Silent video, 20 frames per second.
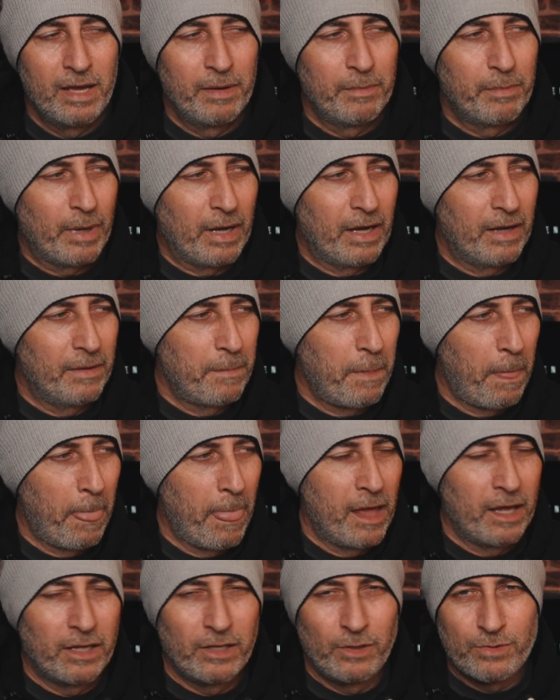but
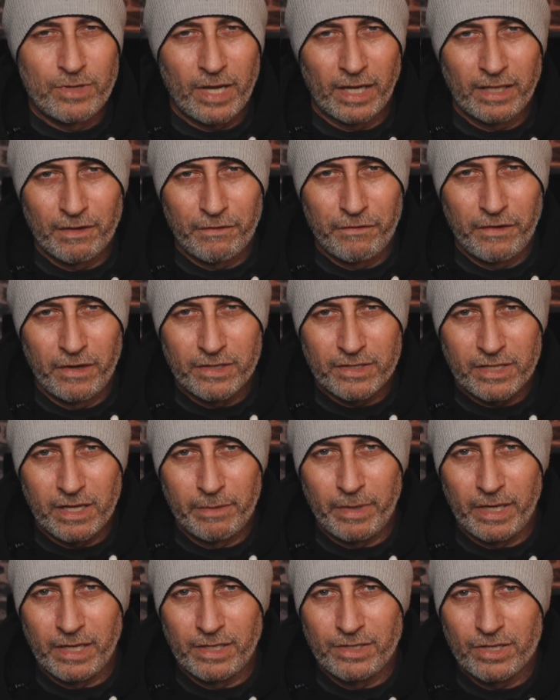you take the first
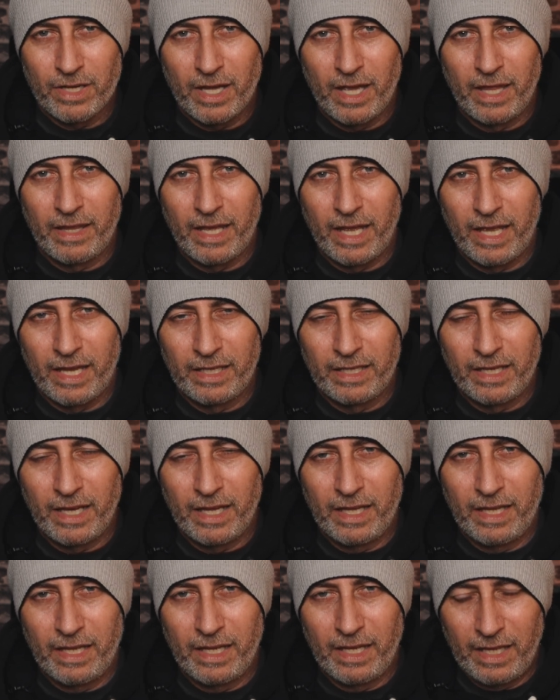image and then
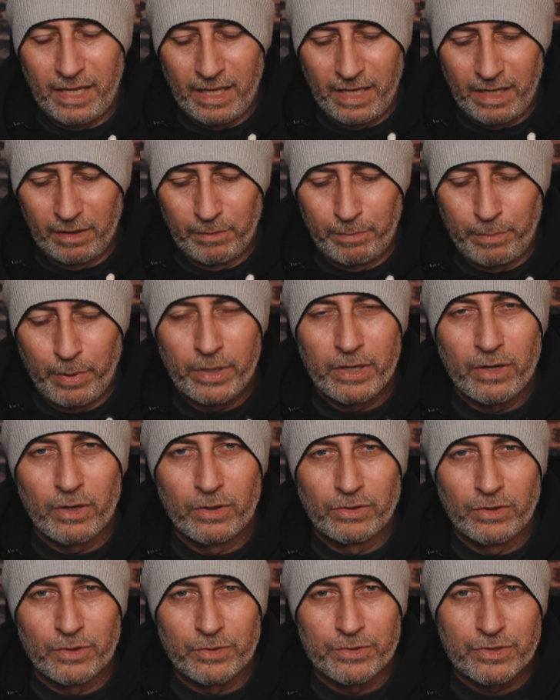it'll put it
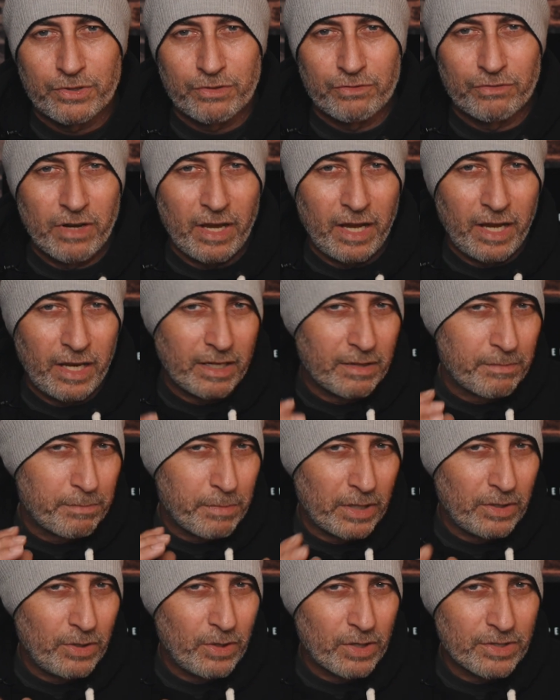on your screen,
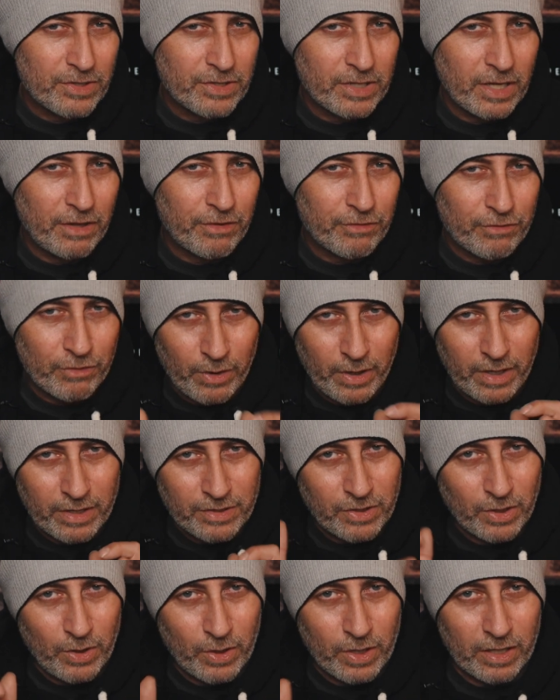but you can see through it,
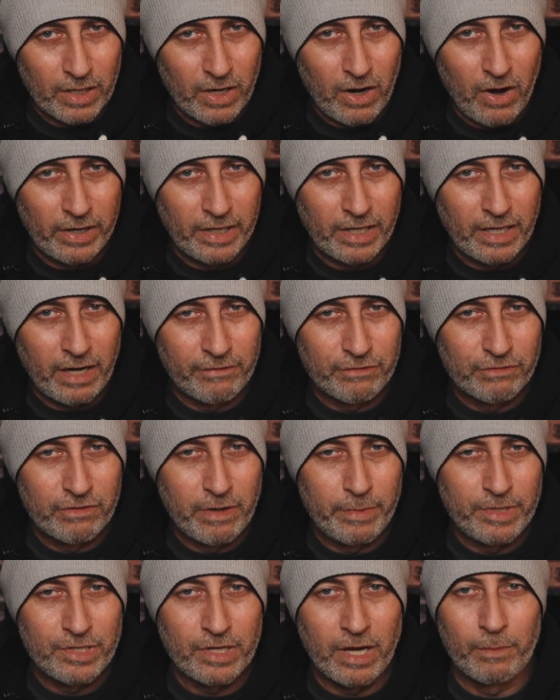so you can line another
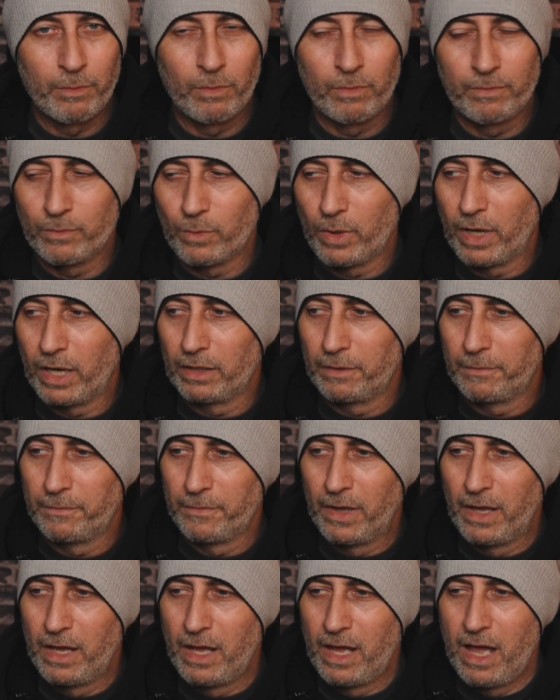image up. Well,
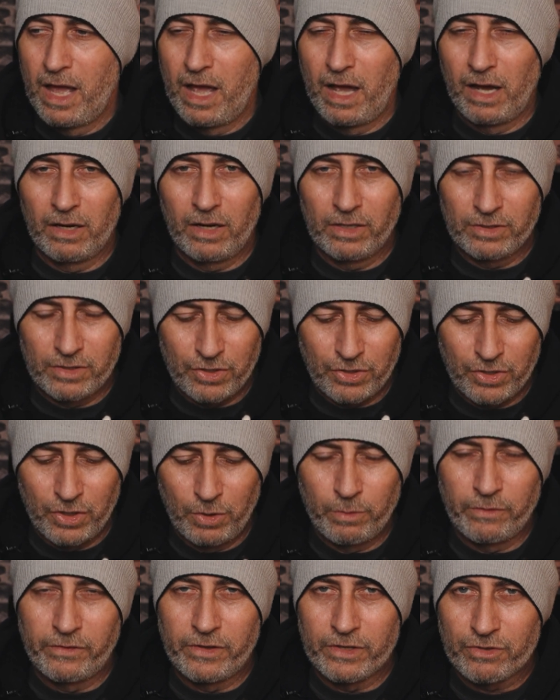I like to
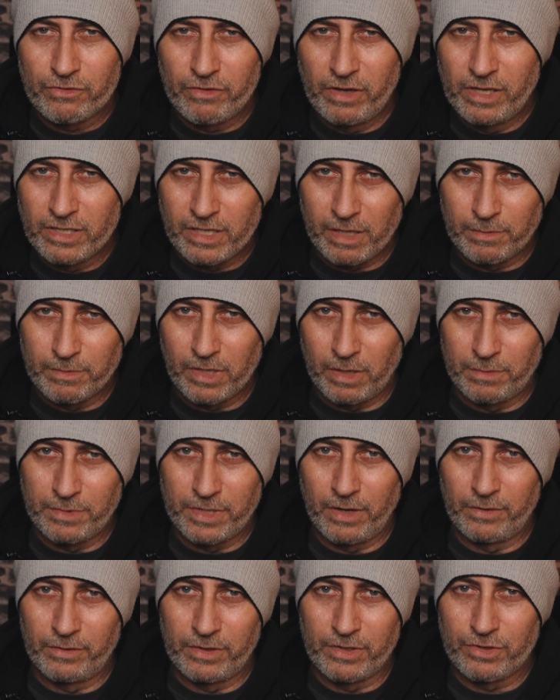shoot with the screen sometimes
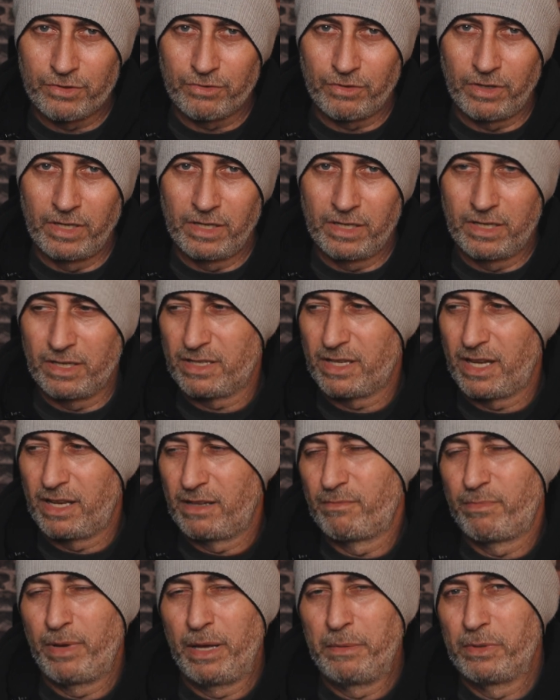out on the street, because
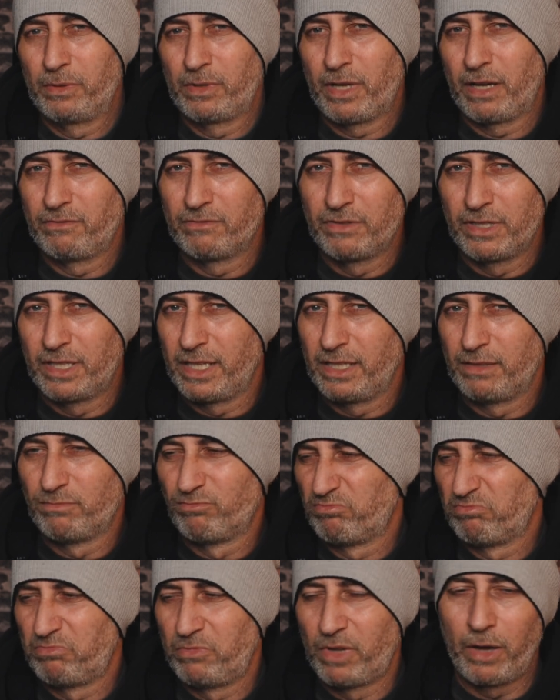then people don't really
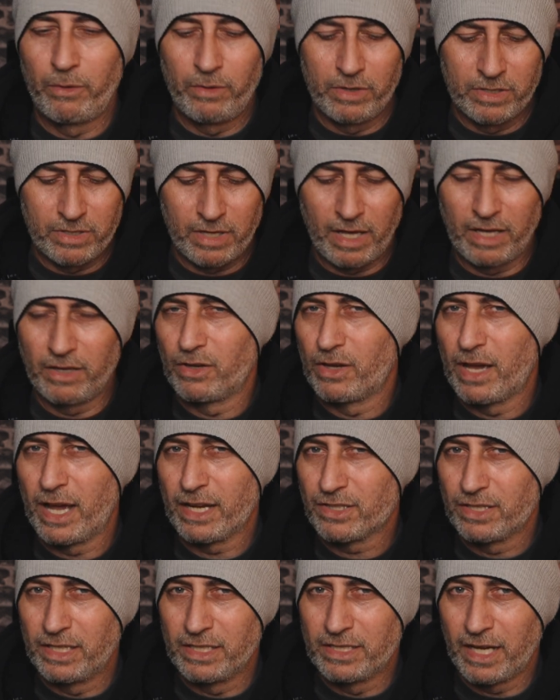notice that you're
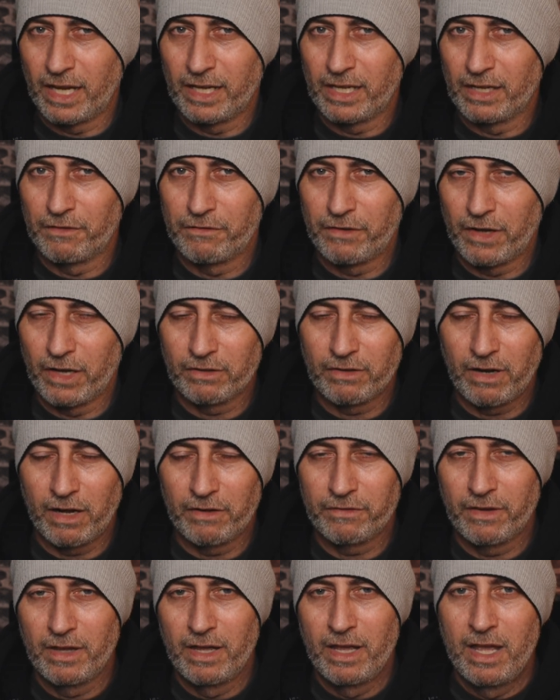actually taking a
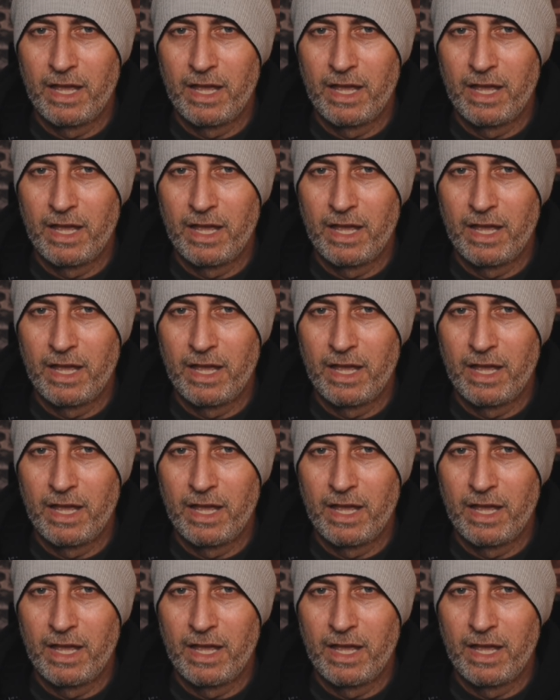photograph.